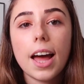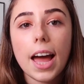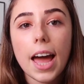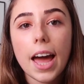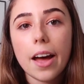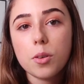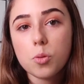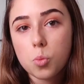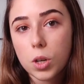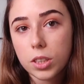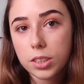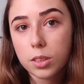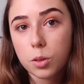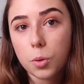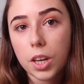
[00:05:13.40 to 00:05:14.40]
and
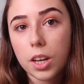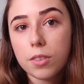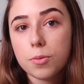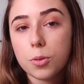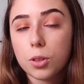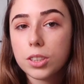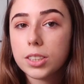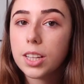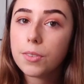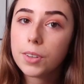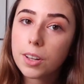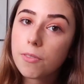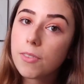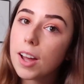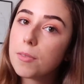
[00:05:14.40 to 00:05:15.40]
once a week for
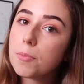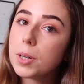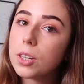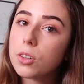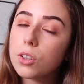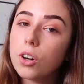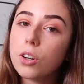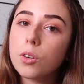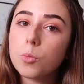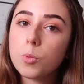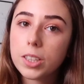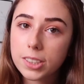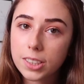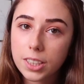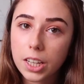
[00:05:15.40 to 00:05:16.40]
75-minute long
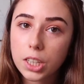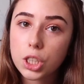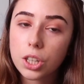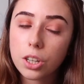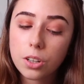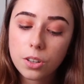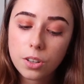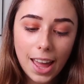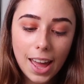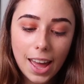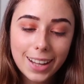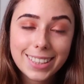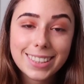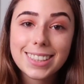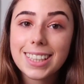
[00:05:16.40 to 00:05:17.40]
recitation.
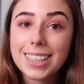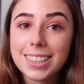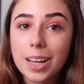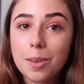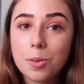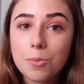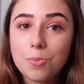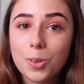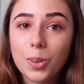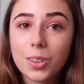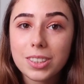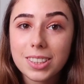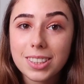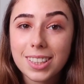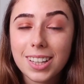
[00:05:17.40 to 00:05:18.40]
And the assignment for
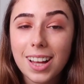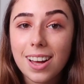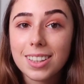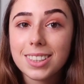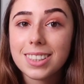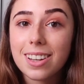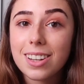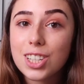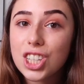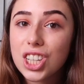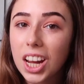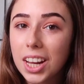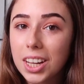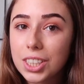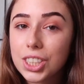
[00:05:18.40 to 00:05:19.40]
this class
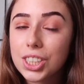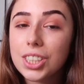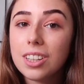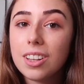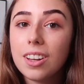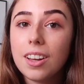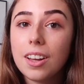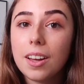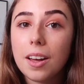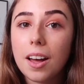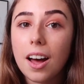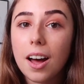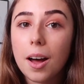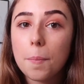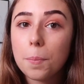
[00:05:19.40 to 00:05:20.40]
changed
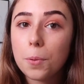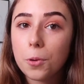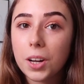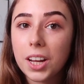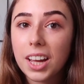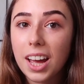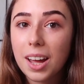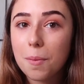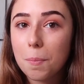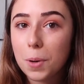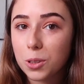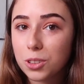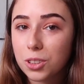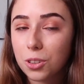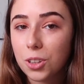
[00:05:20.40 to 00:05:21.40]
pre and
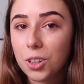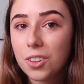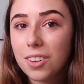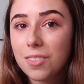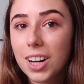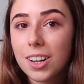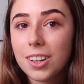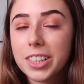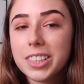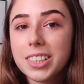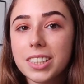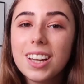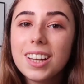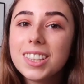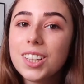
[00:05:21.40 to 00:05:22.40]
post coronavirus.
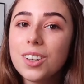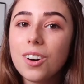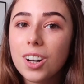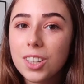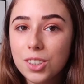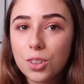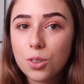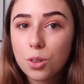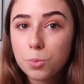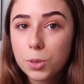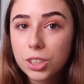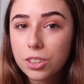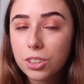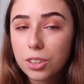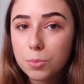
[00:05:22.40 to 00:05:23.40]
So under
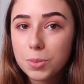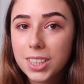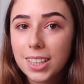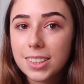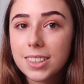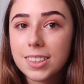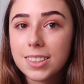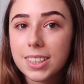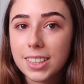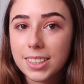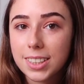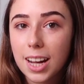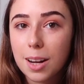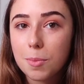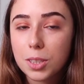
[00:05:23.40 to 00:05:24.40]
normal circumstances, the
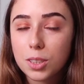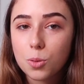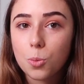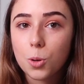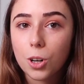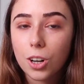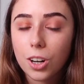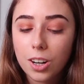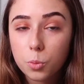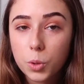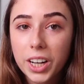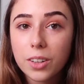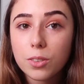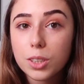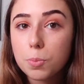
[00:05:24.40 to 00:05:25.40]
assignments were
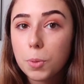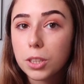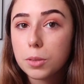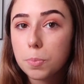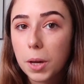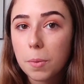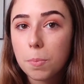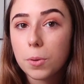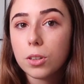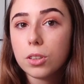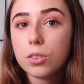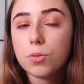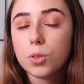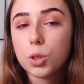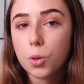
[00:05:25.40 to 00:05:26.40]
reading response
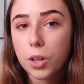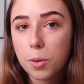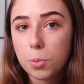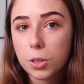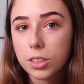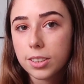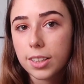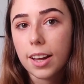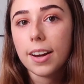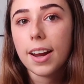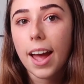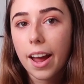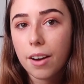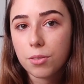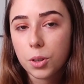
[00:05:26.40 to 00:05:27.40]
papers for 20%
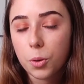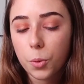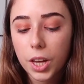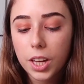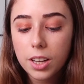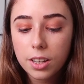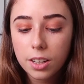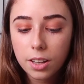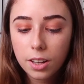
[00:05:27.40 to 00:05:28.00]
every week,